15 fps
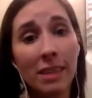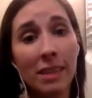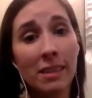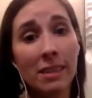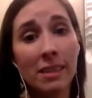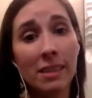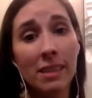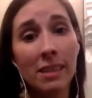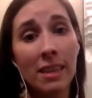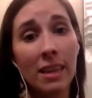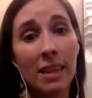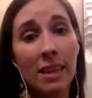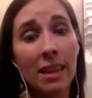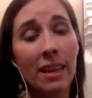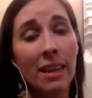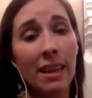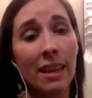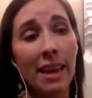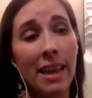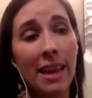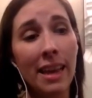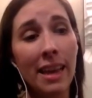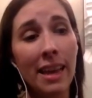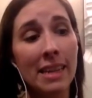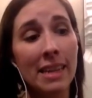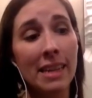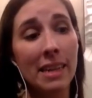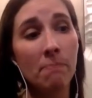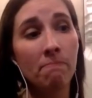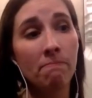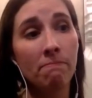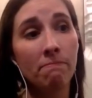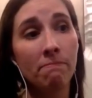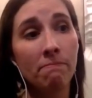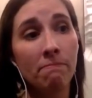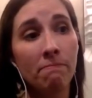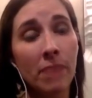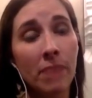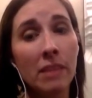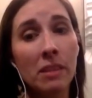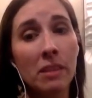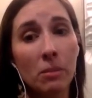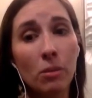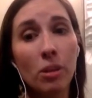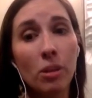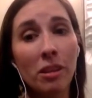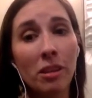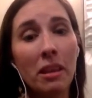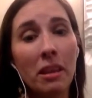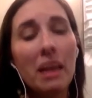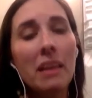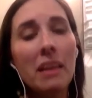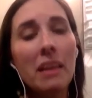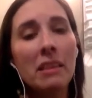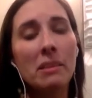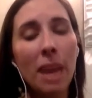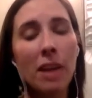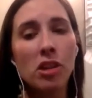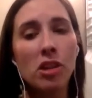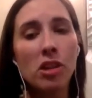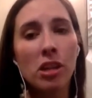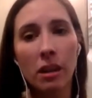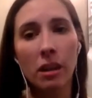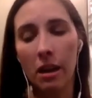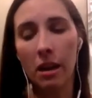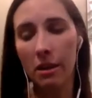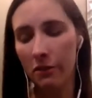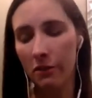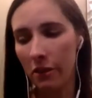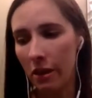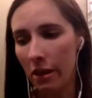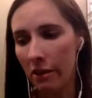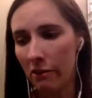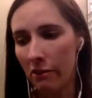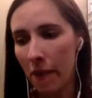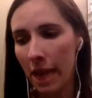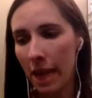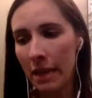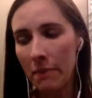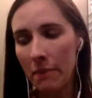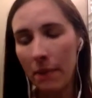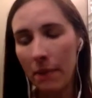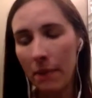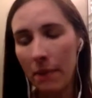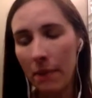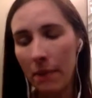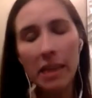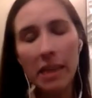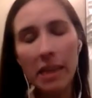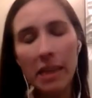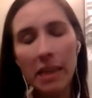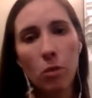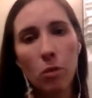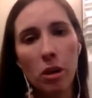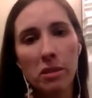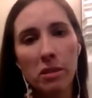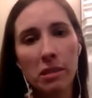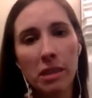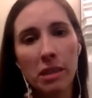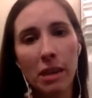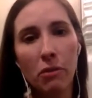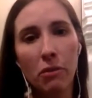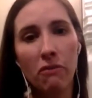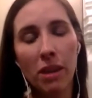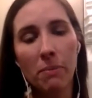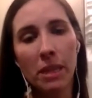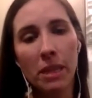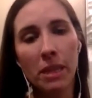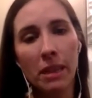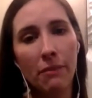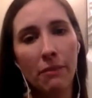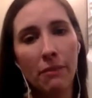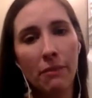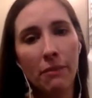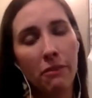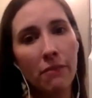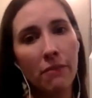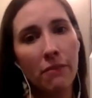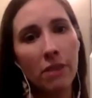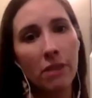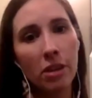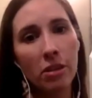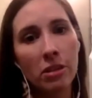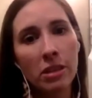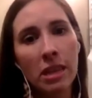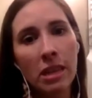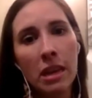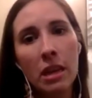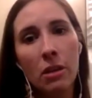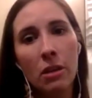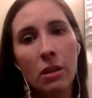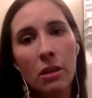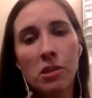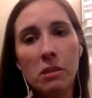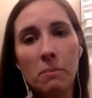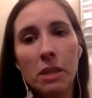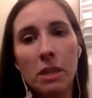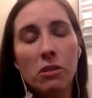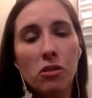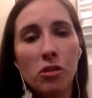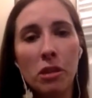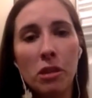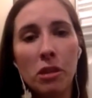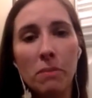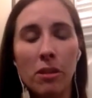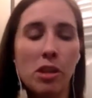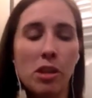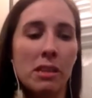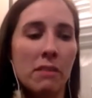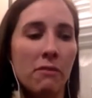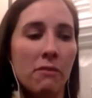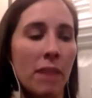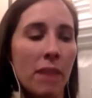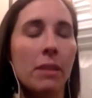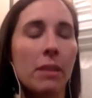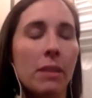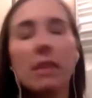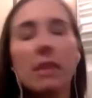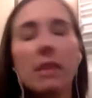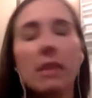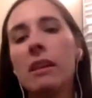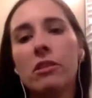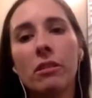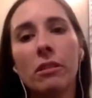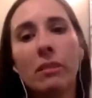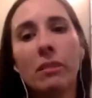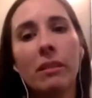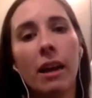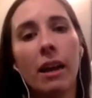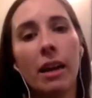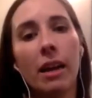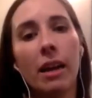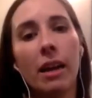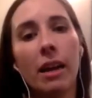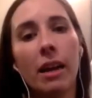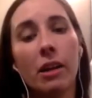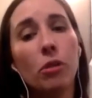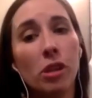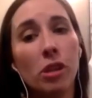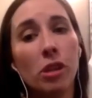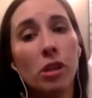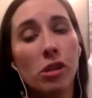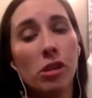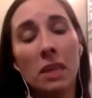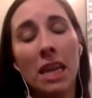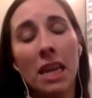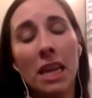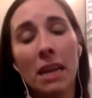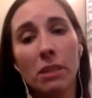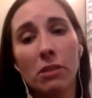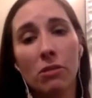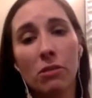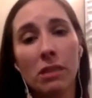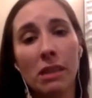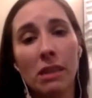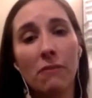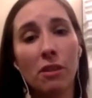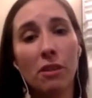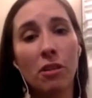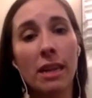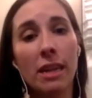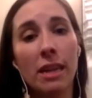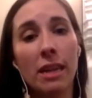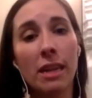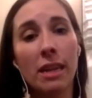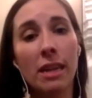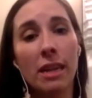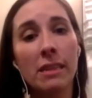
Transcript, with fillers: needs. And um, that's a real it's a passion of, of mine and my husband's. We were on staff with Family Life for five years, which is a ministry to marriages and families under uh, C R U, which used to be Campus Crusade for Christ.